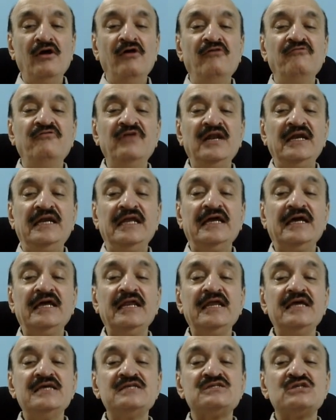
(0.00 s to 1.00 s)
will
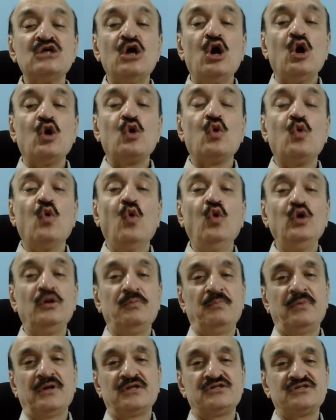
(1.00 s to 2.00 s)
decrease
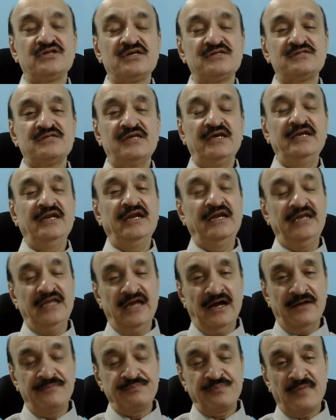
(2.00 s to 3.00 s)
gold purchase in
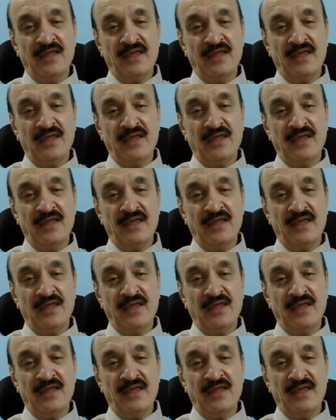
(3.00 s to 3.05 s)
India.